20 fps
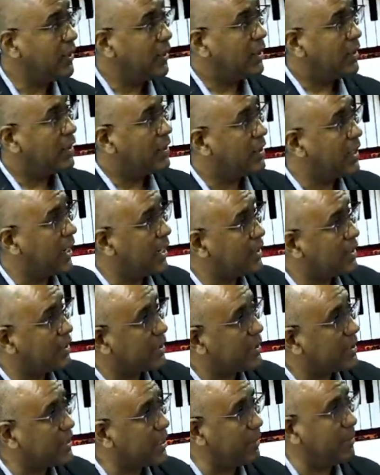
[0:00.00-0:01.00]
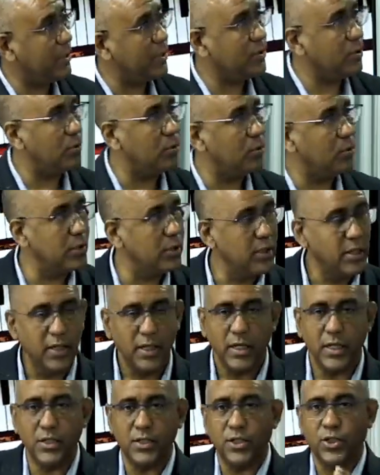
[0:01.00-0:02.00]
that the semitone
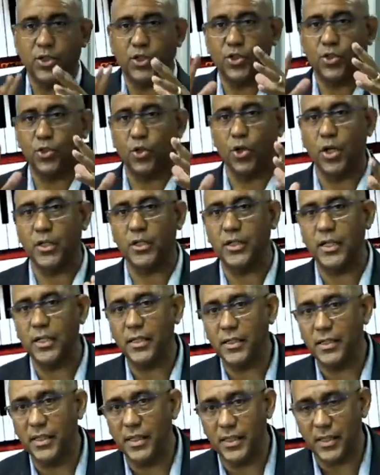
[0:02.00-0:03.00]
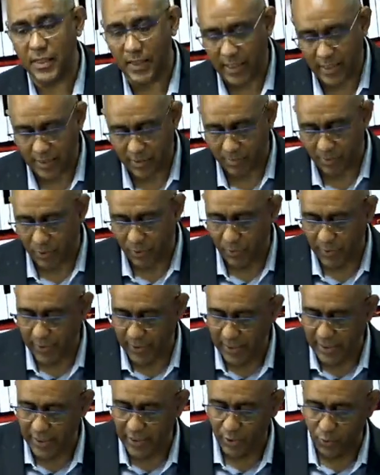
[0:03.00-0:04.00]
is the shortest distance between
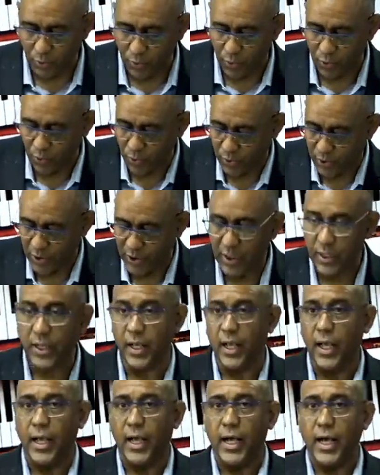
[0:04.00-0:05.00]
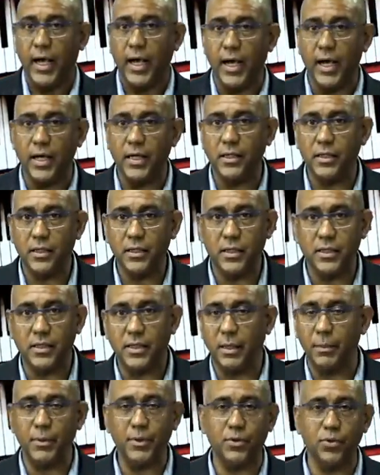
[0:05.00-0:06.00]
any 2 notes. And the
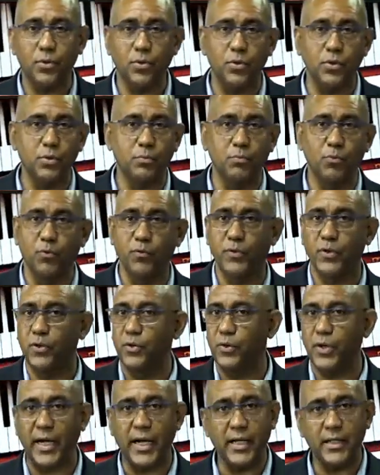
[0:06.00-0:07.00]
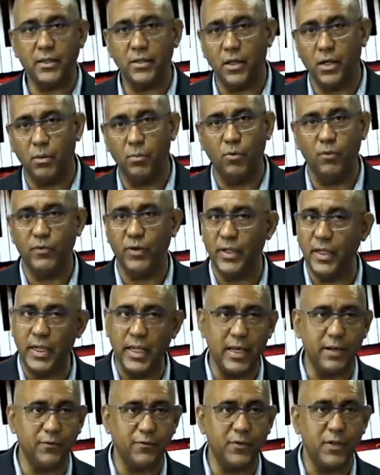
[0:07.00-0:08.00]
semitone moving right or moving
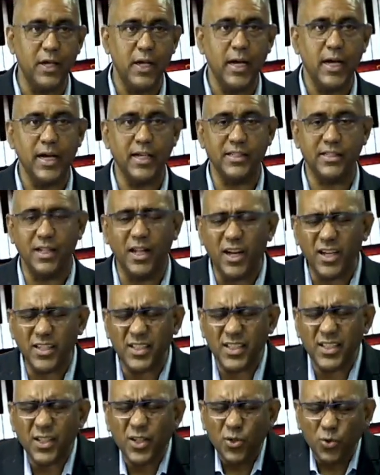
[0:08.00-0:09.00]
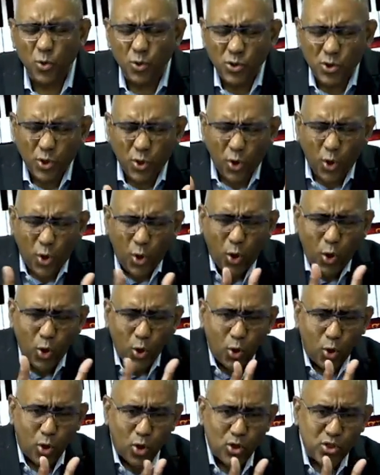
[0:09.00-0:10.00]
left, as long as it's the notes
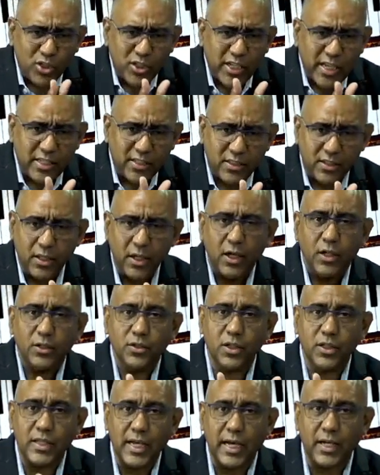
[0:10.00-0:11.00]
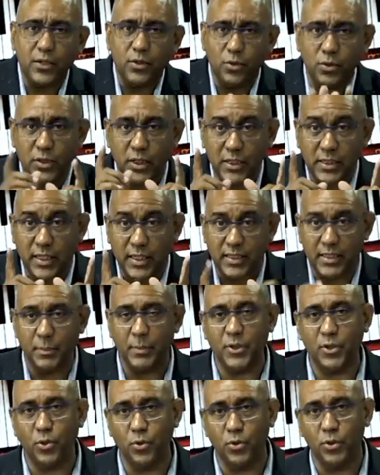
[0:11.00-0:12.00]
closest to that note, it's a
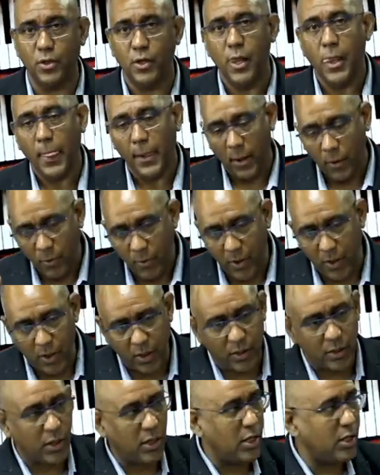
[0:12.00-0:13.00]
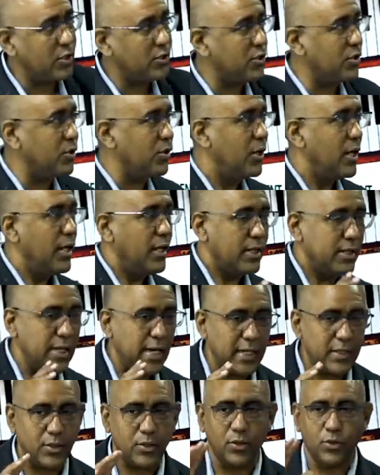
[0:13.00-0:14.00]
semitone. We learned also
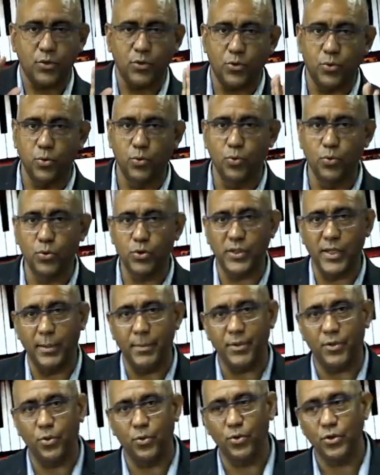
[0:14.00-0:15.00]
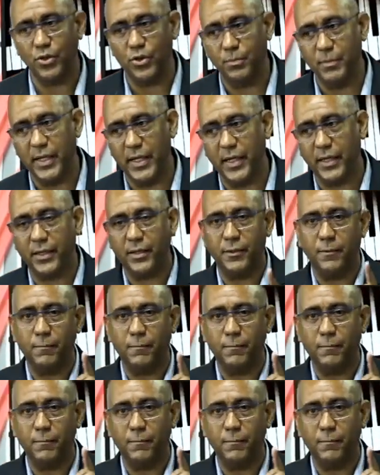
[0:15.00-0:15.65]
that 2 semitones make